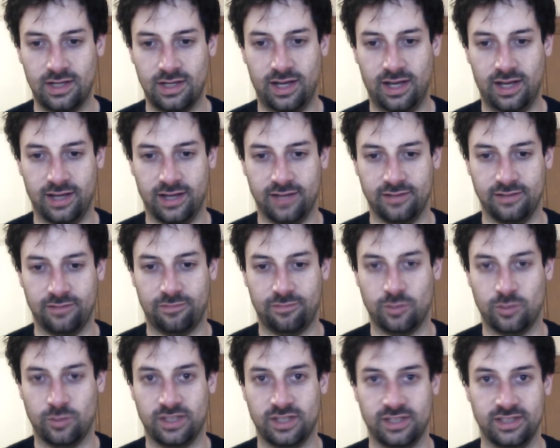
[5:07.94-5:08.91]
And
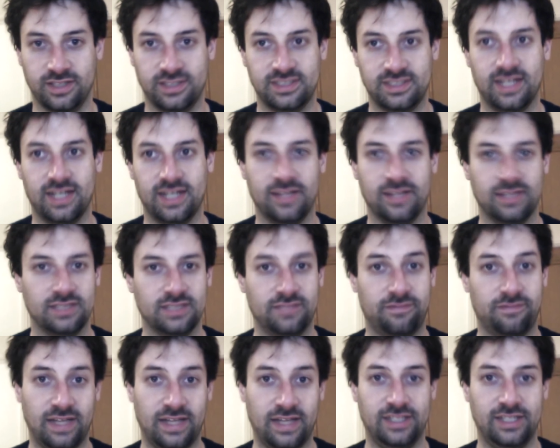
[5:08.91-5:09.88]
from what I understand, that's a
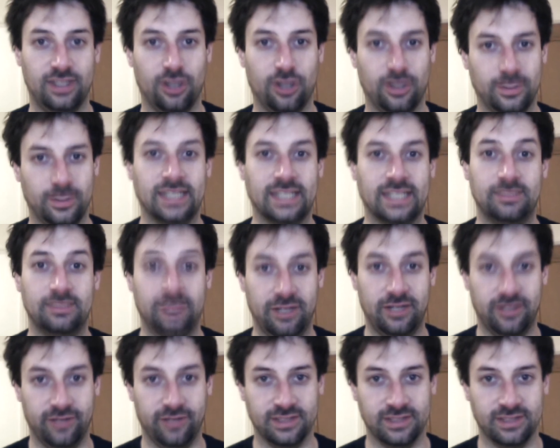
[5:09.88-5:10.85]
fairly common
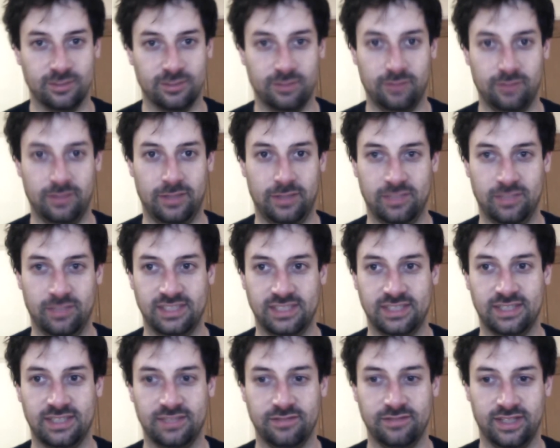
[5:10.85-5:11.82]
experience with people in
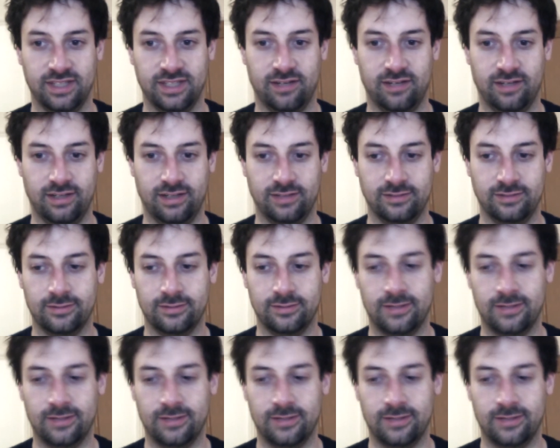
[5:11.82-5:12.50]
7DRL.